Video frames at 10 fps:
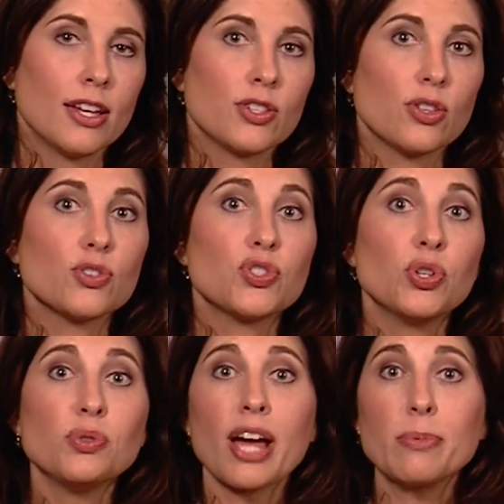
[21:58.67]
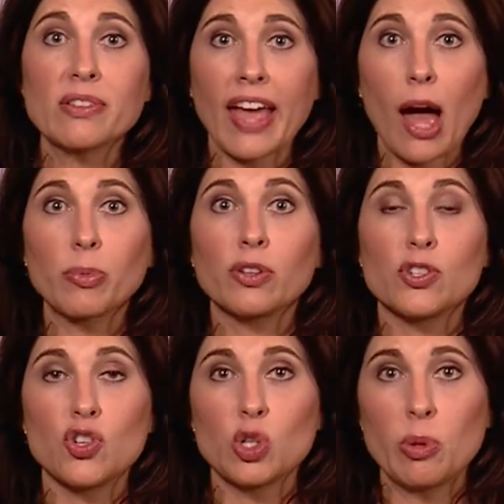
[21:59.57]
So there's two types of capital
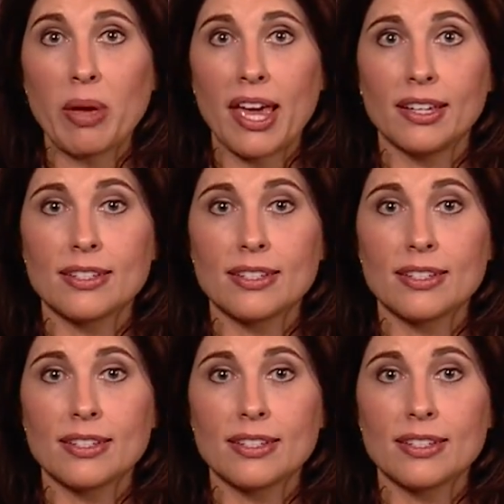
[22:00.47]
that you should be paying